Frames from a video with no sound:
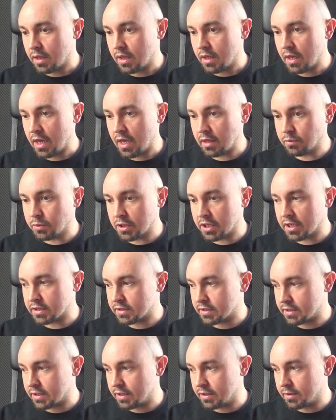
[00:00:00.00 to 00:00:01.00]
And we can
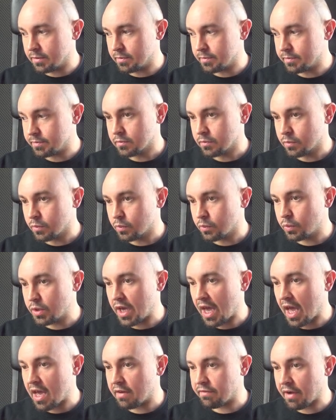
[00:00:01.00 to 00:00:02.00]
see we
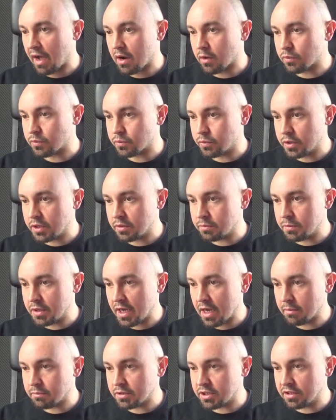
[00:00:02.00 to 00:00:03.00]
have our
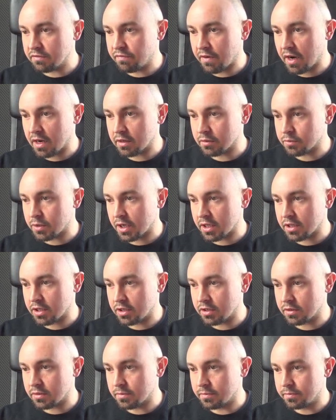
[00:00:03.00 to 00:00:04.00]
readme.md file right
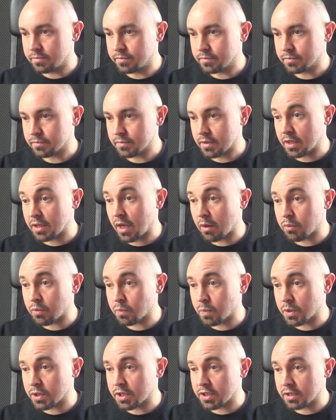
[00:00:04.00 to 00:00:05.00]
here in our
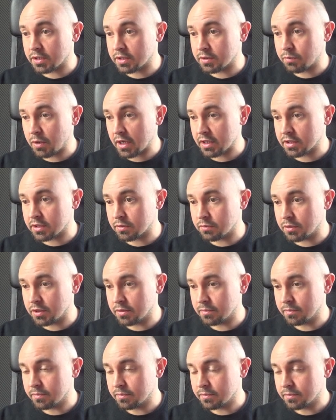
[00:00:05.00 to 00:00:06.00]
working directory.
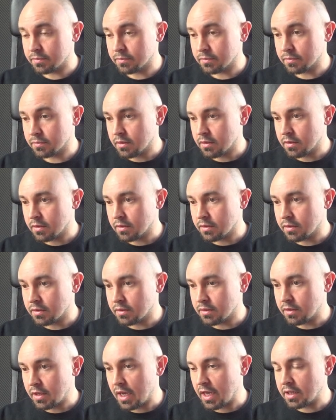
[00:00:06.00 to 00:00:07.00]

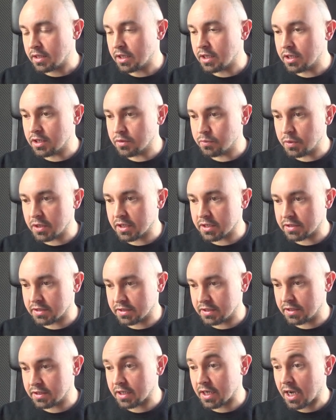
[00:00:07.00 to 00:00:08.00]
And here we can
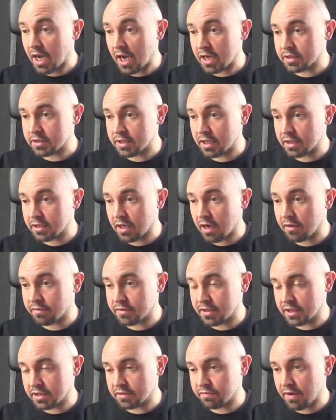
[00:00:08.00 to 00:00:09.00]
see the content of
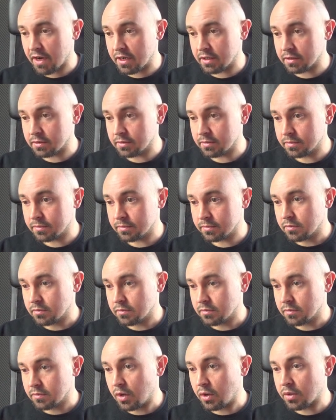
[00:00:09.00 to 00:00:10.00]
this file
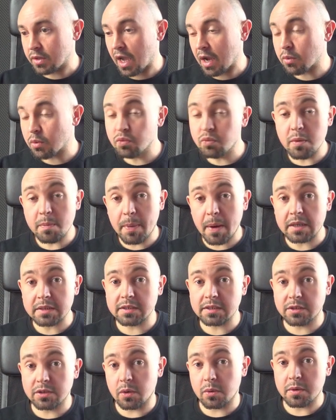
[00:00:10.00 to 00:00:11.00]
on our
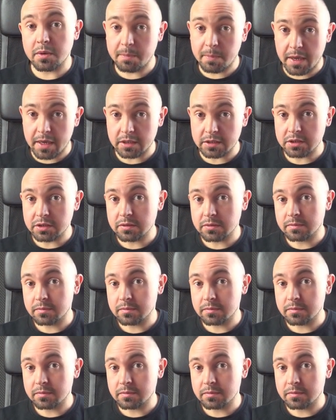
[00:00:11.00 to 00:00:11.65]
repository page.